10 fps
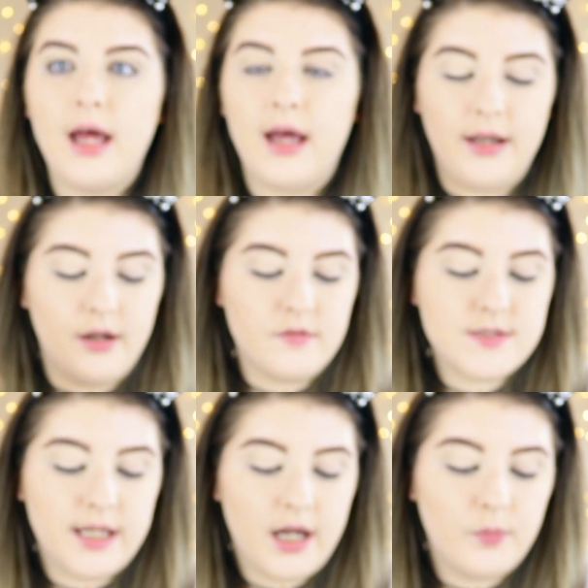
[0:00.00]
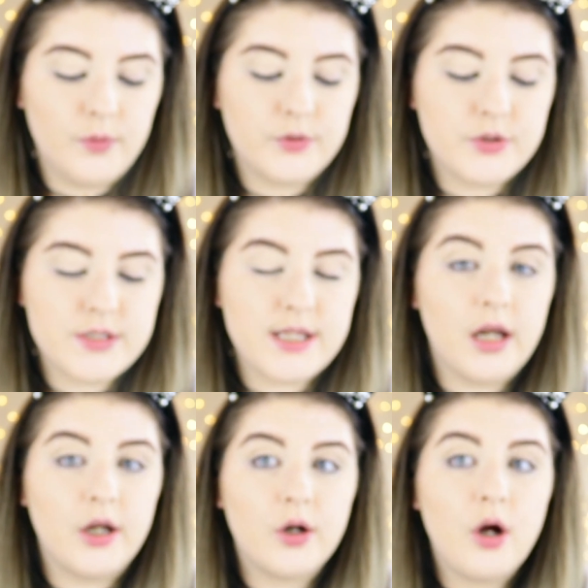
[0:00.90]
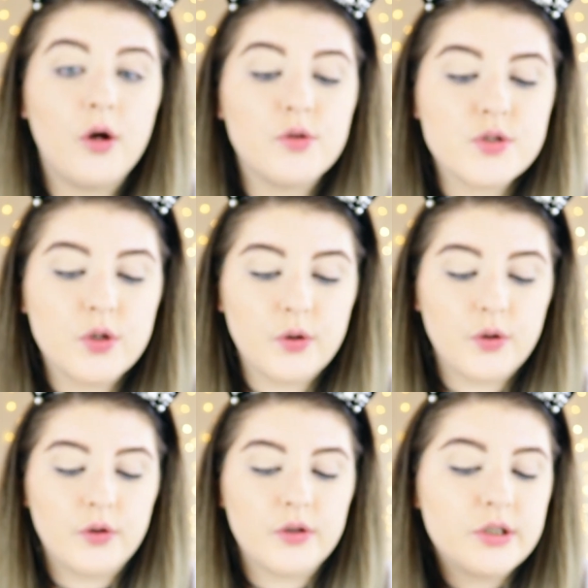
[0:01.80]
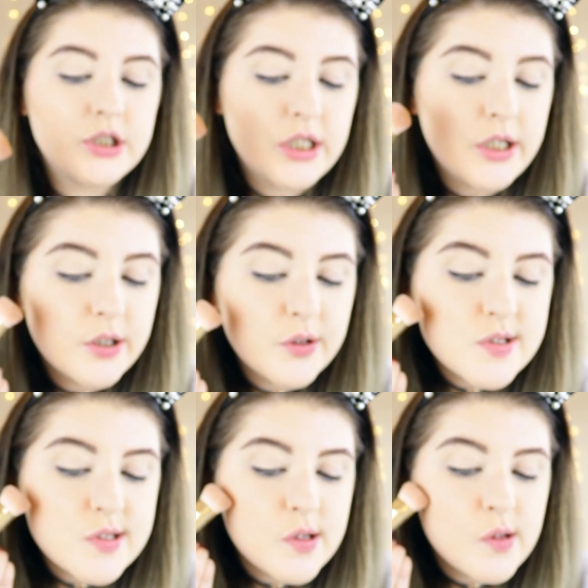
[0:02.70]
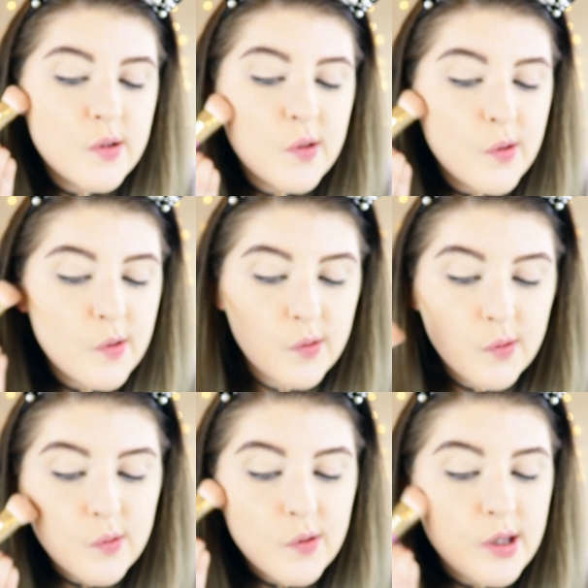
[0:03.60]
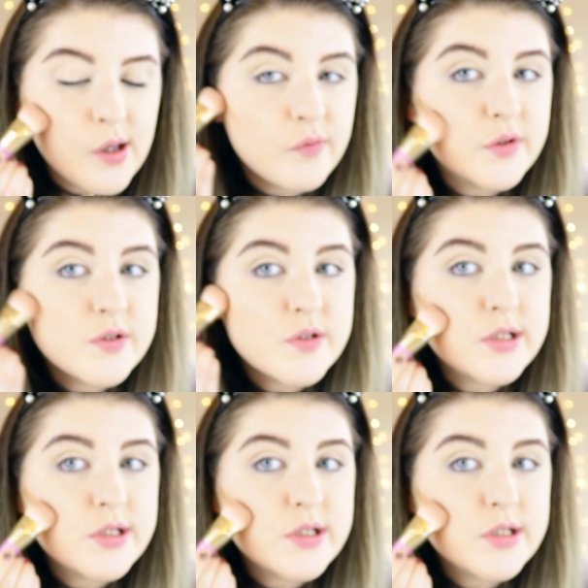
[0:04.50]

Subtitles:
And obviously I will just then contour the cheeks ever so